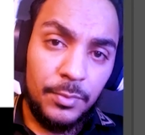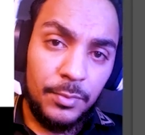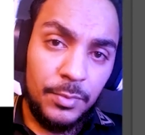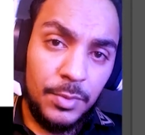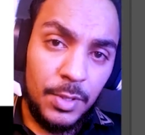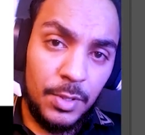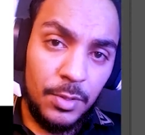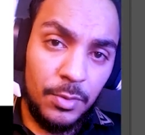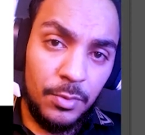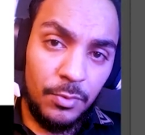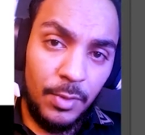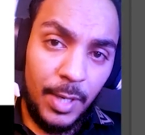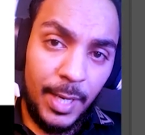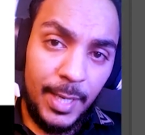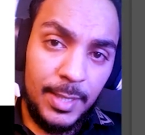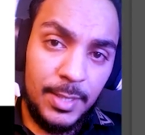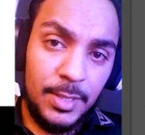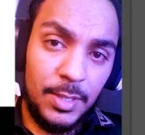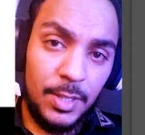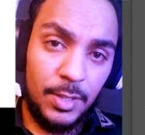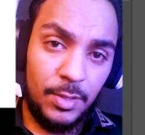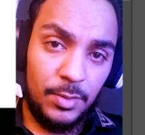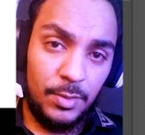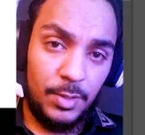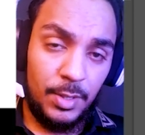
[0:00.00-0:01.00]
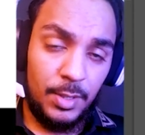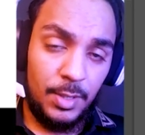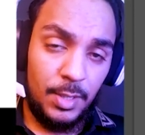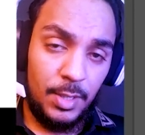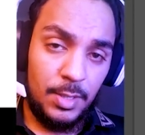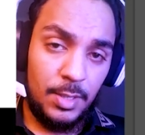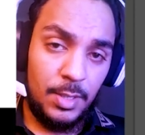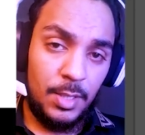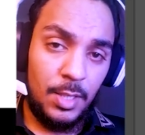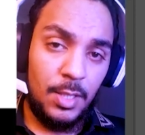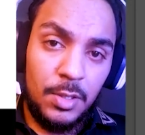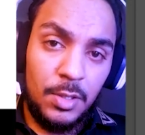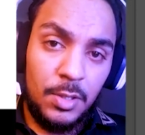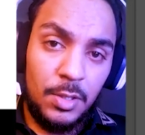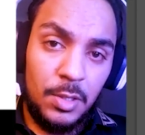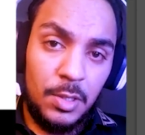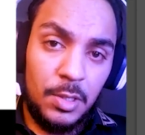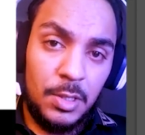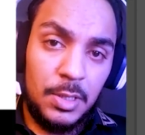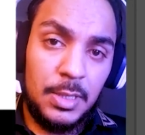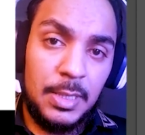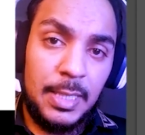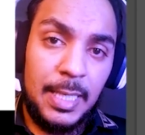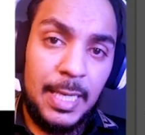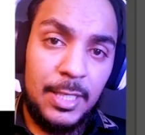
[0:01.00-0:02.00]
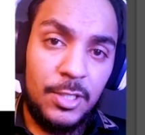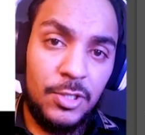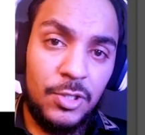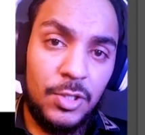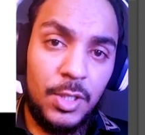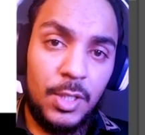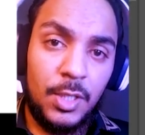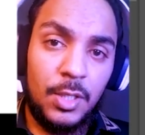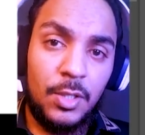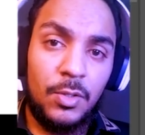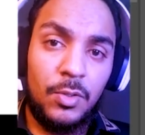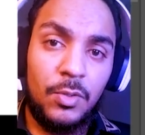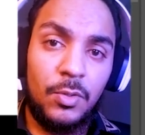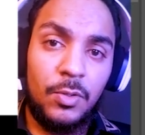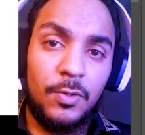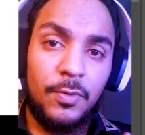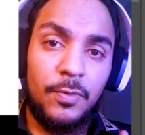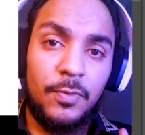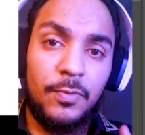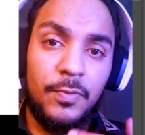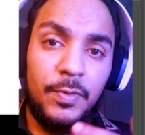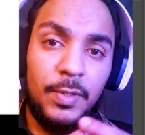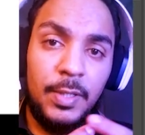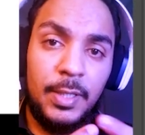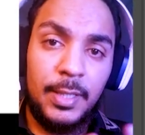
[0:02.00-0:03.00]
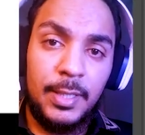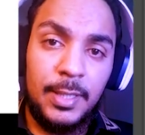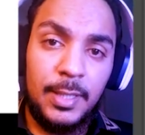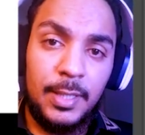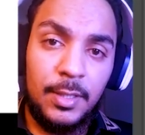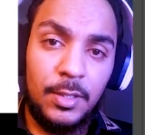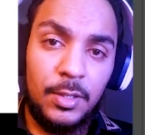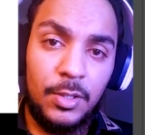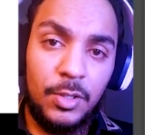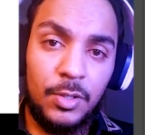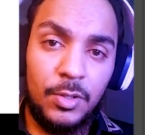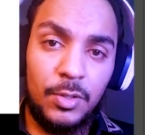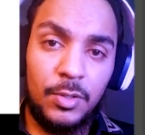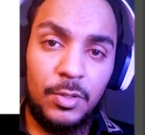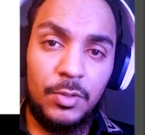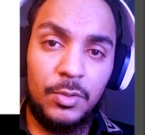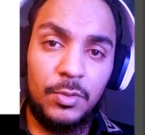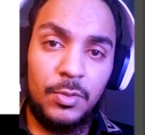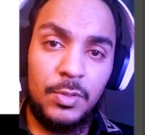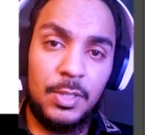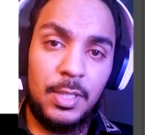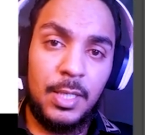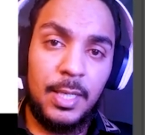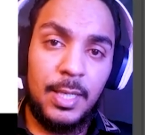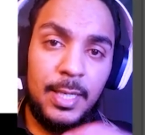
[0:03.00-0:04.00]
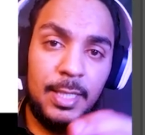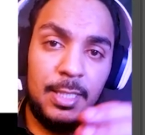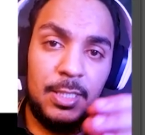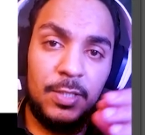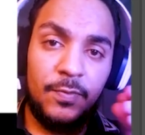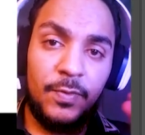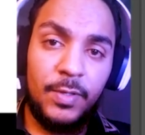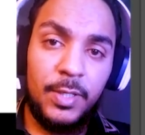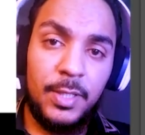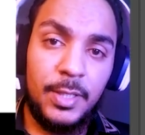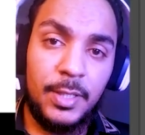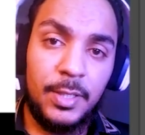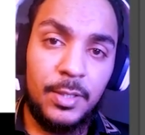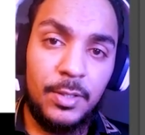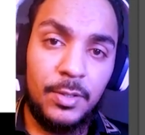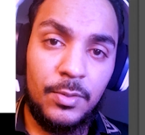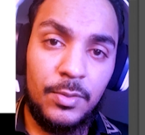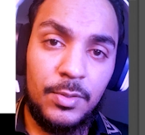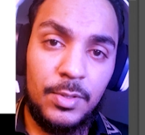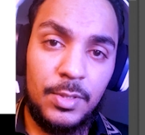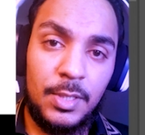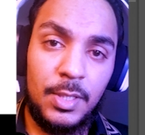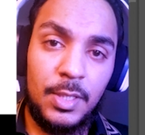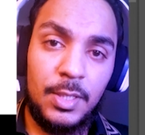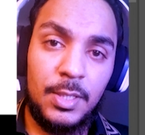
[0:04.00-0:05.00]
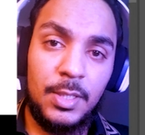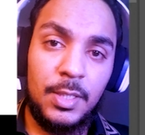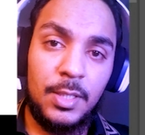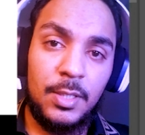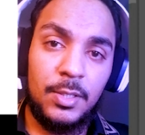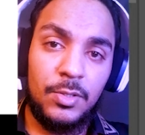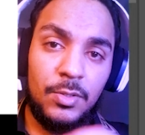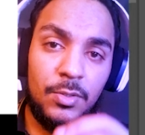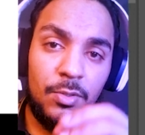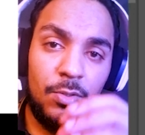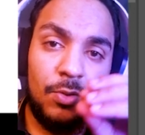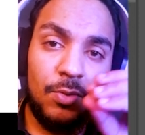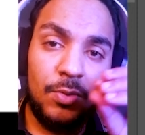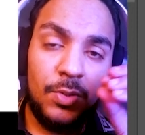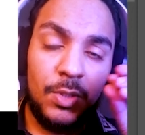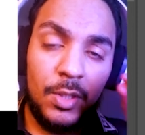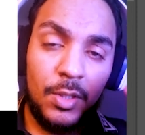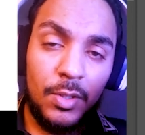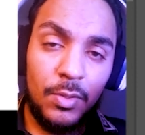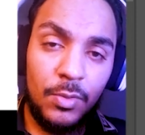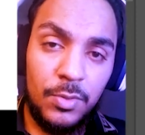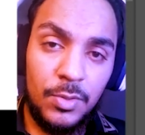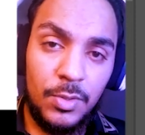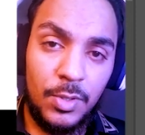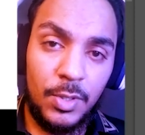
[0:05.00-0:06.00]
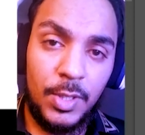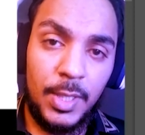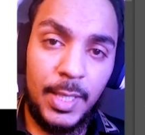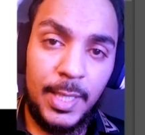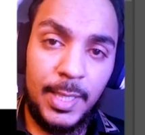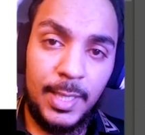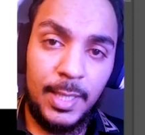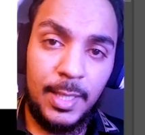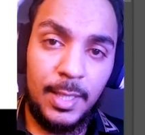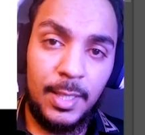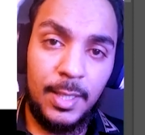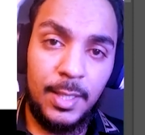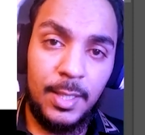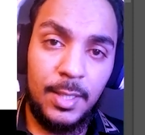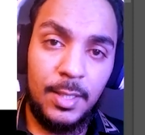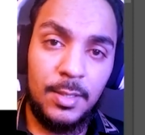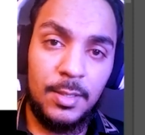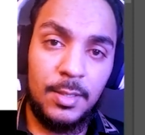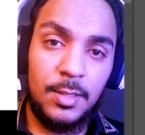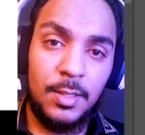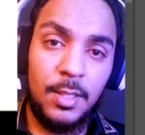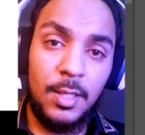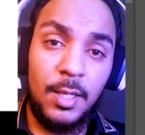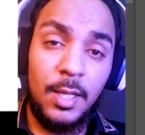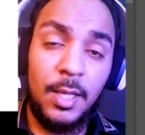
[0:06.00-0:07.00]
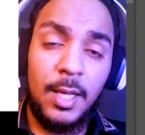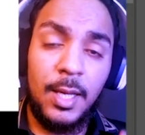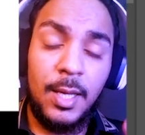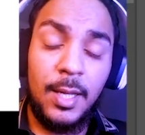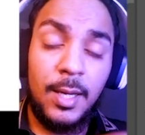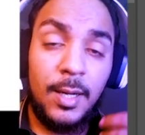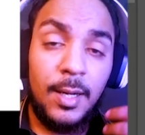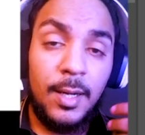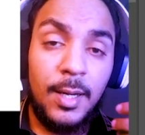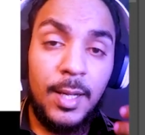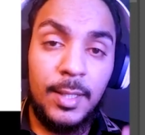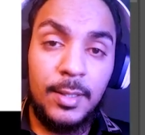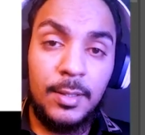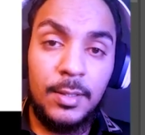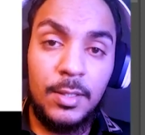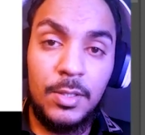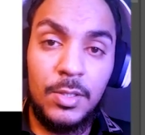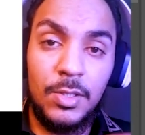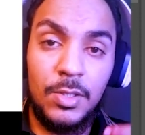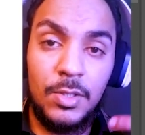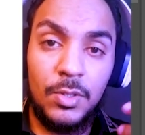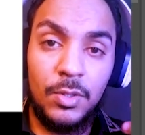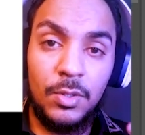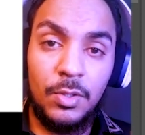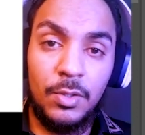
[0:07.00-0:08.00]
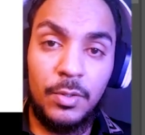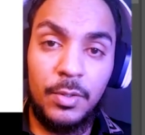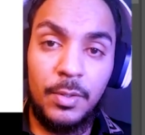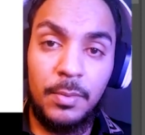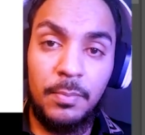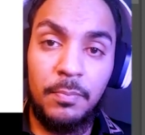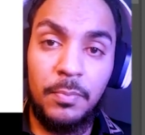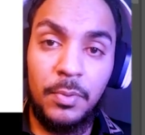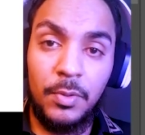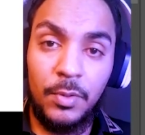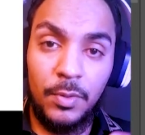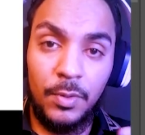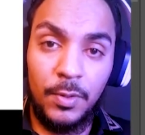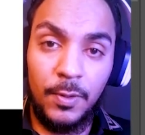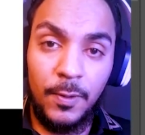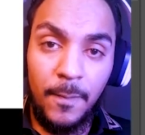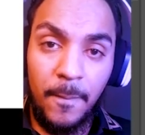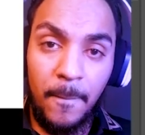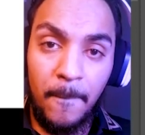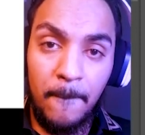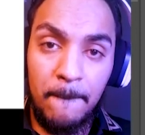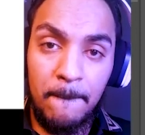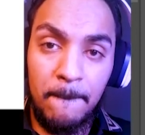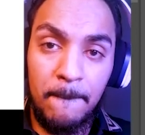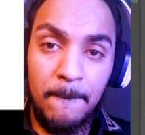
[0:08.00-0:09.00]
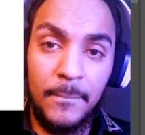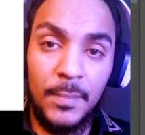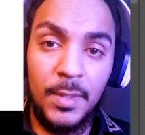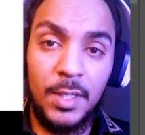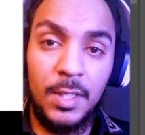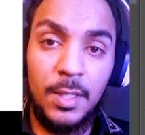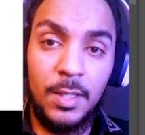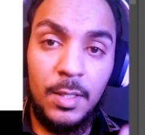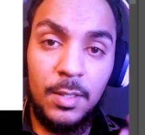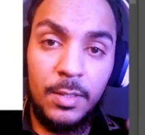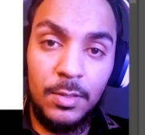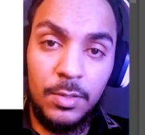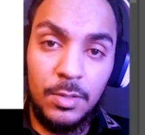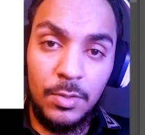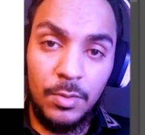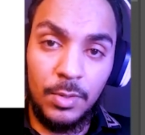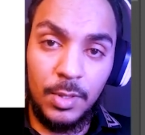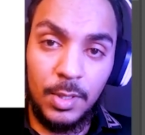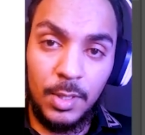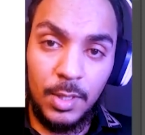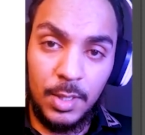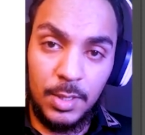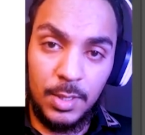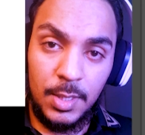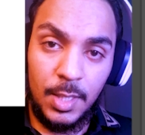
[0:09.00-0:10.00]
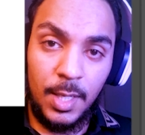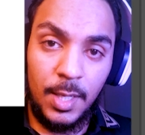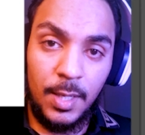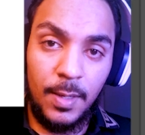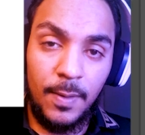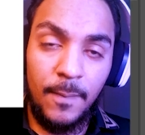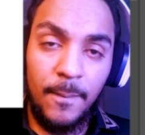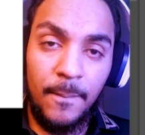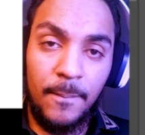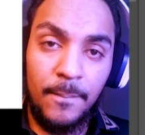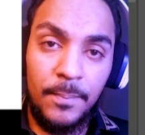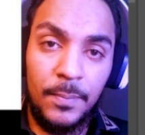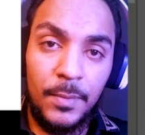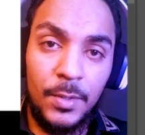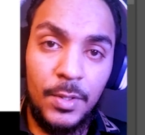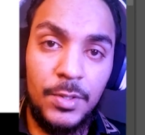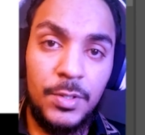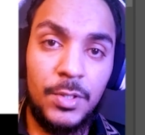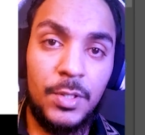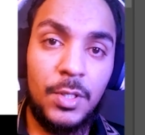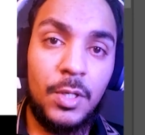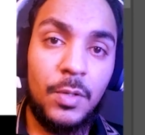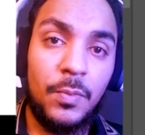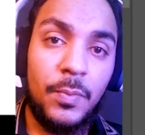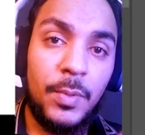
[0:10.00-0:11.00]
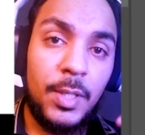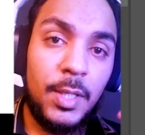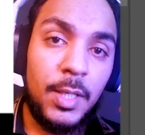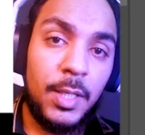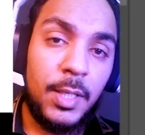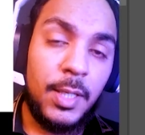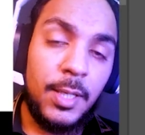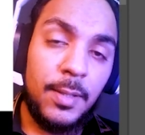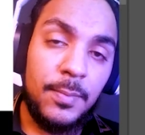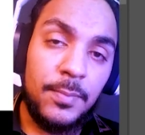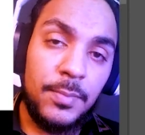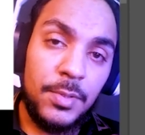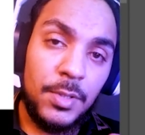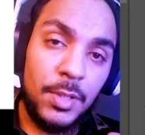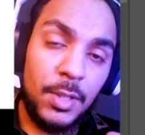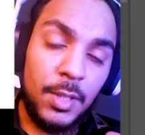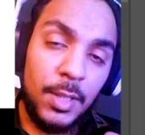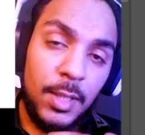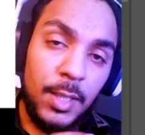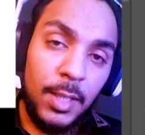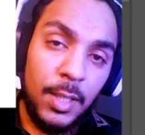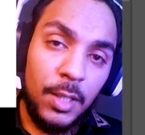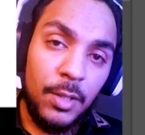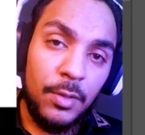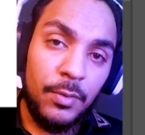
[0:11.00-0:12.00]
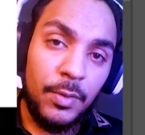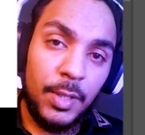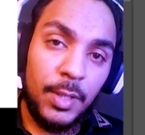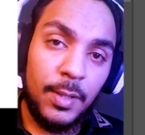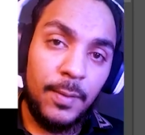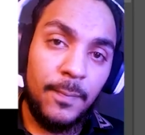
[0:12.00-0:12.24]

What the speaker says: writing, or in this case sketching, or filling in those lines, filling in those details, or using those organic lines, and let the story pour into the design, so that when it comes to coloring,